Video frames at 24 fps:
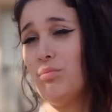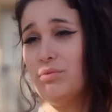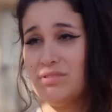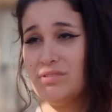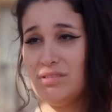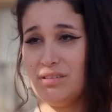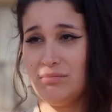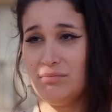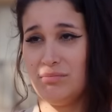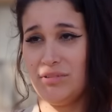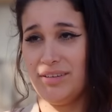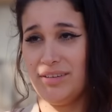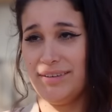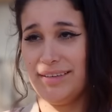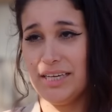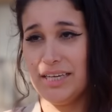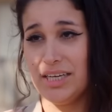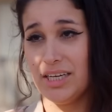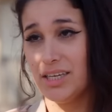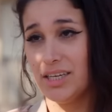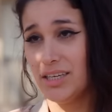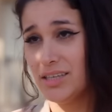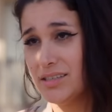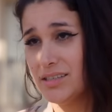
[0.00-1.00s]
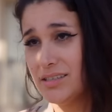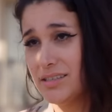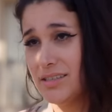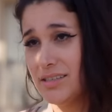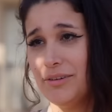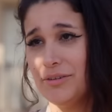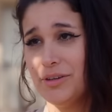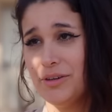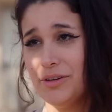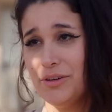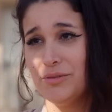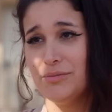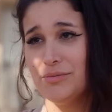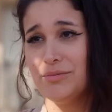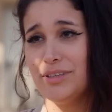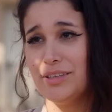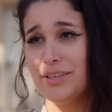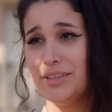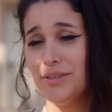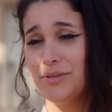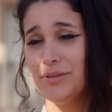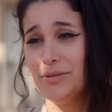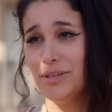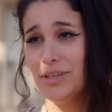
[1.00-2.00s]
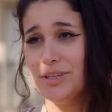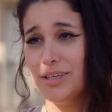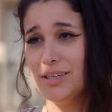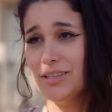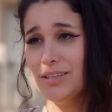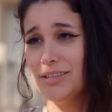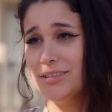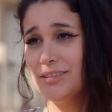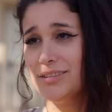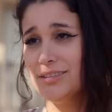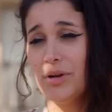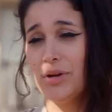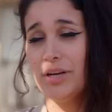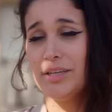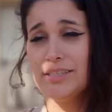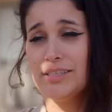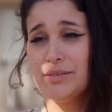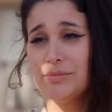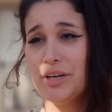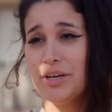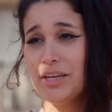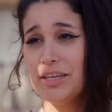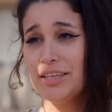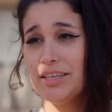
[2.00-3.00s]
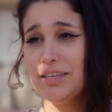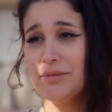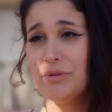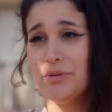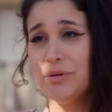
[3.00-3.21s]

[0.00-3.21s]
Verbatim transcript: almost going to be a year. I would hope that you were wanting some kind of